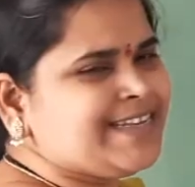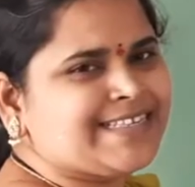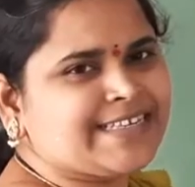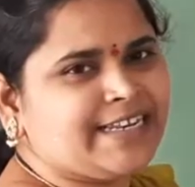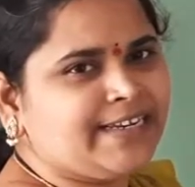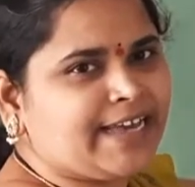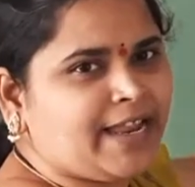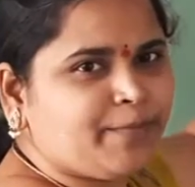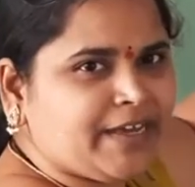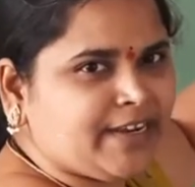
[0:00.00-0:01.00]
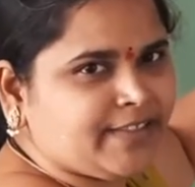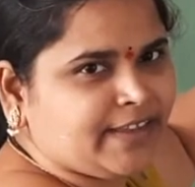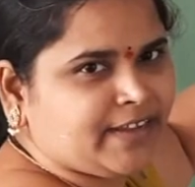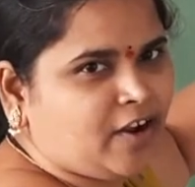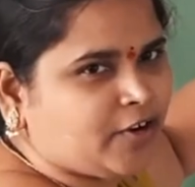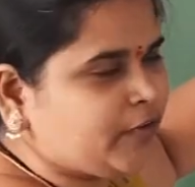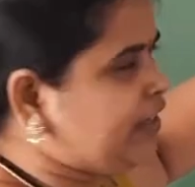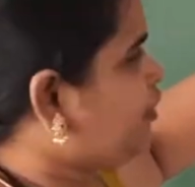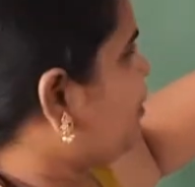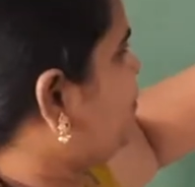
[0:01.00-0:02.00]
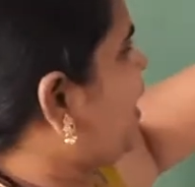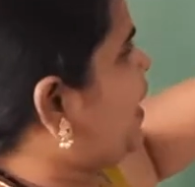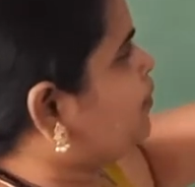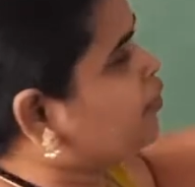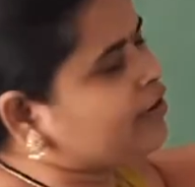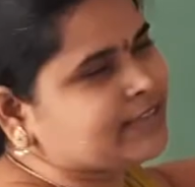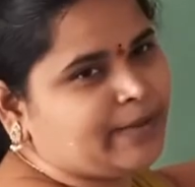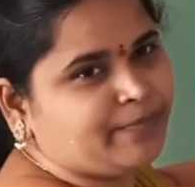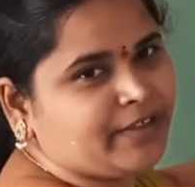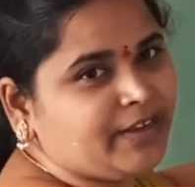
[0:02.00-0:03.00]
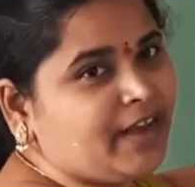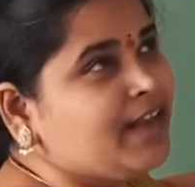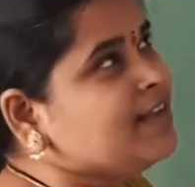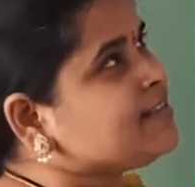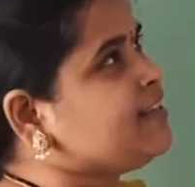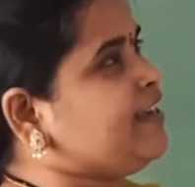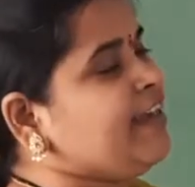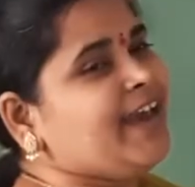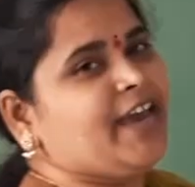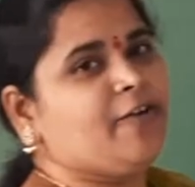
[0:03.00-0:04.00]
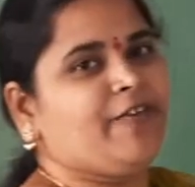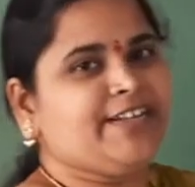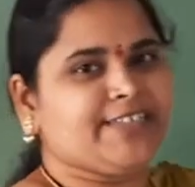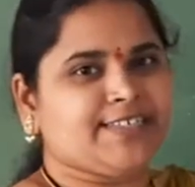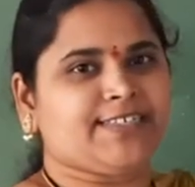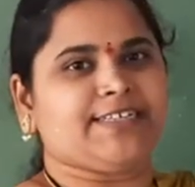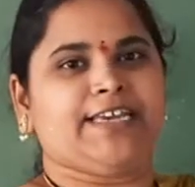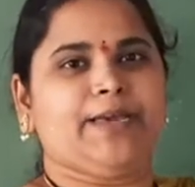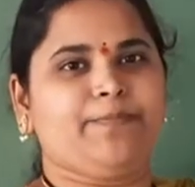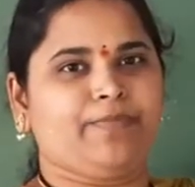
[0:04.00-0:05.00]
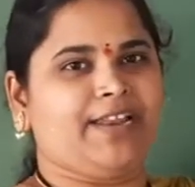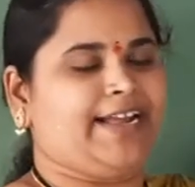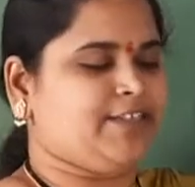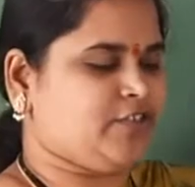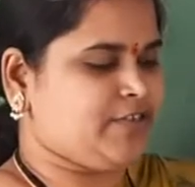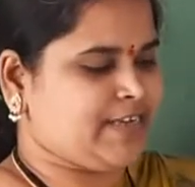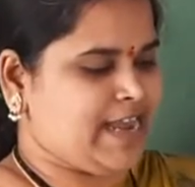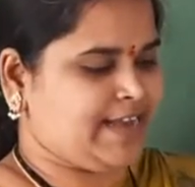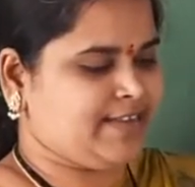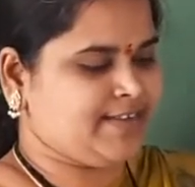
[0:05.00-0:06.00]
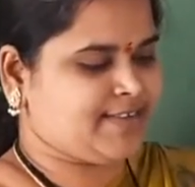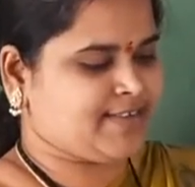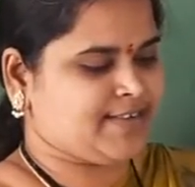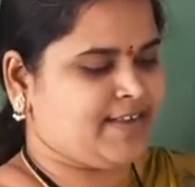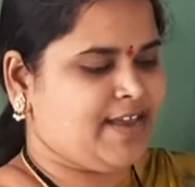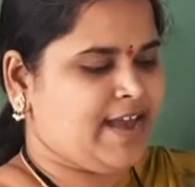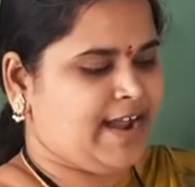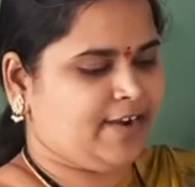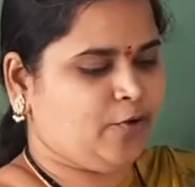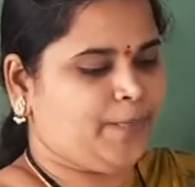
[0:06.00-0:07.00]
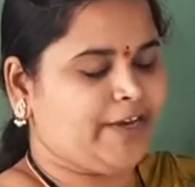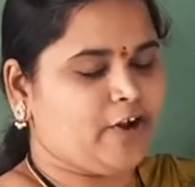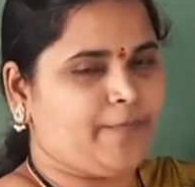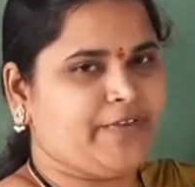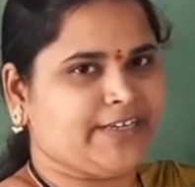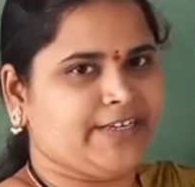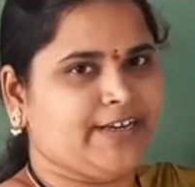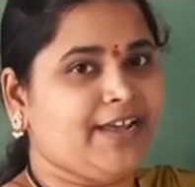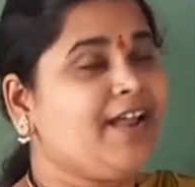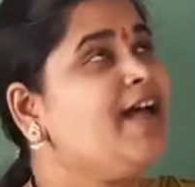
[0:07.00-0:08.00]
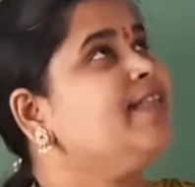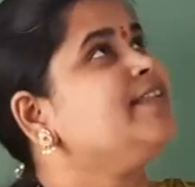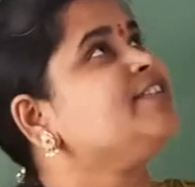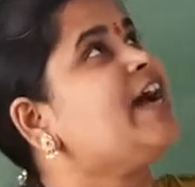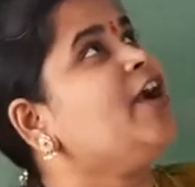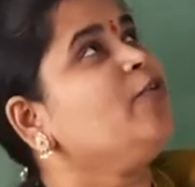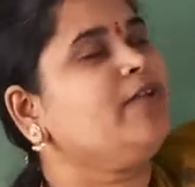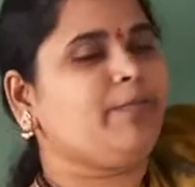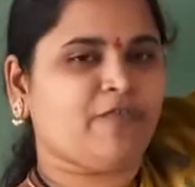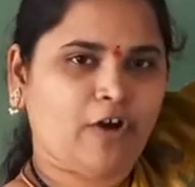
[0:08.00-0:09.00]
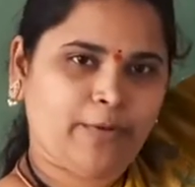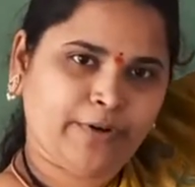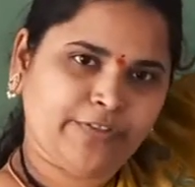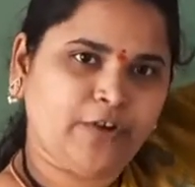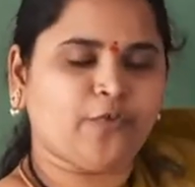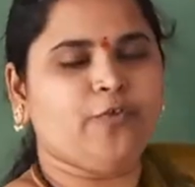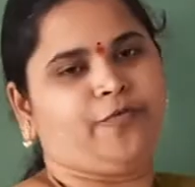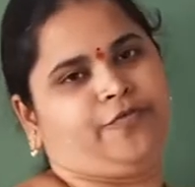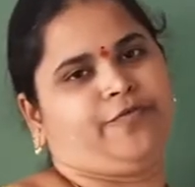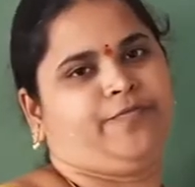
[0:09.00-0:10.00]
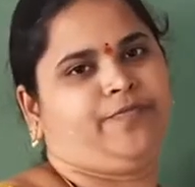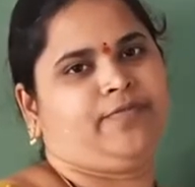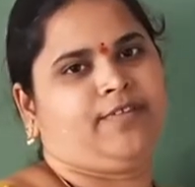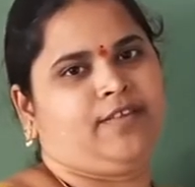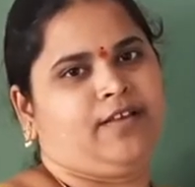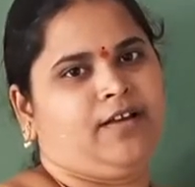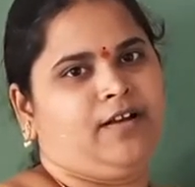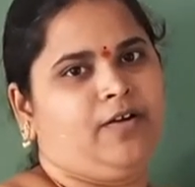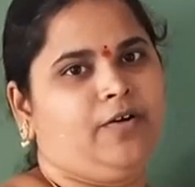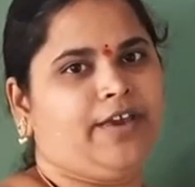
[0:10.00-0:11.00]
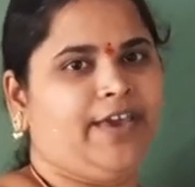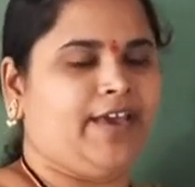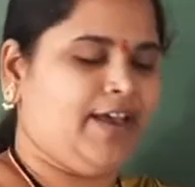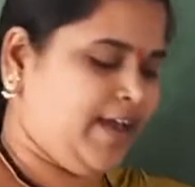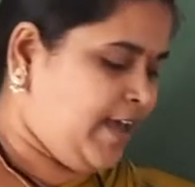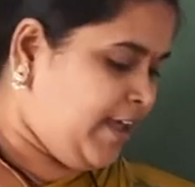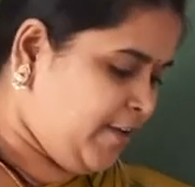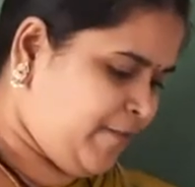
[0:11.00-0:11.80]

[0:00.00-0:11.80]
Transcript: Screen can be anything, not only your blackboard or something. See, if I just keep the light source like this and opaque object here, the shadow will be formed on the roof. Okay. If I